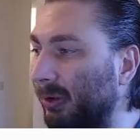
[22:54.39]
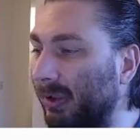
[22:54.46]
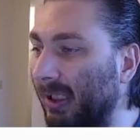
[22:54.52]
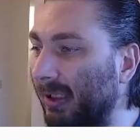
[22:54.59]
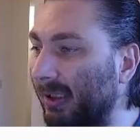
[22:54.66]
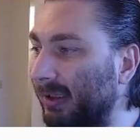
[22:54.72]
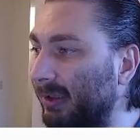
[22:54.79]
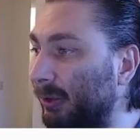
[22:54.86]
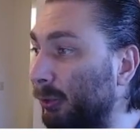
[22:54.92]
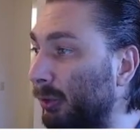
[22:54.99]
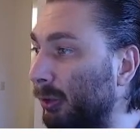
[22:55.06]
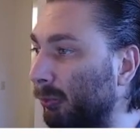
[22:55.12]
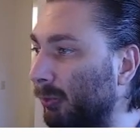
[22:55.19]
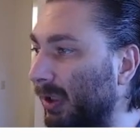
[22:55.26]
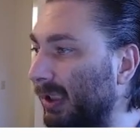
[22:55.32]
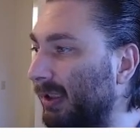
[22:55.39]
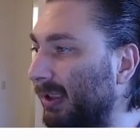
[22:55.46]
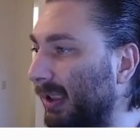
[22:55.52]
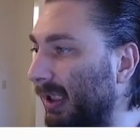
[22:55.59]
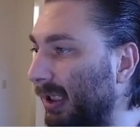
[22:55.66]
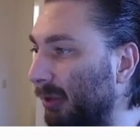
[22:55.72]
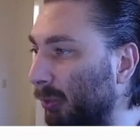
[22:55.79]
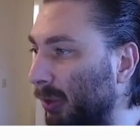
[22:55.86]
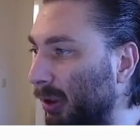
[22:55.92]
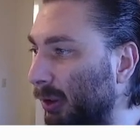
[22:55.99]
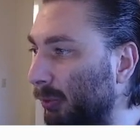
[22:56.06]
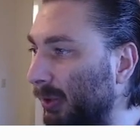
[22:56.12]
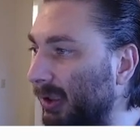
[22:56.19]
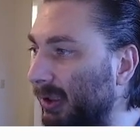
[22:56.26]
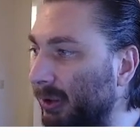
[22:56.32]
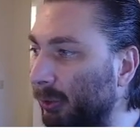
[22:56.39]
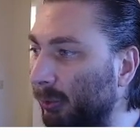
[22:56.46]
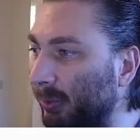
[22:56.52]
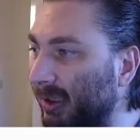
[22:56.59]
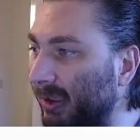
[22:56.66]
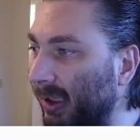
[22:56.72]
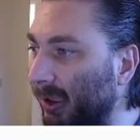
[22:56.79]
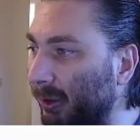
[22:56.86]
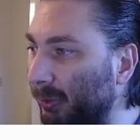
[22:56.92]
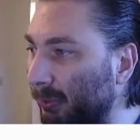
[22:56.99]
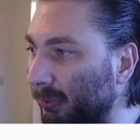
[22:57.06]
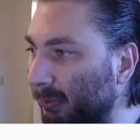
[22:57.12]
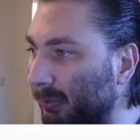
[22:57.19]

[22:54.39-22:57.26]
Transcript: that is to the right and below it is going to be yellow.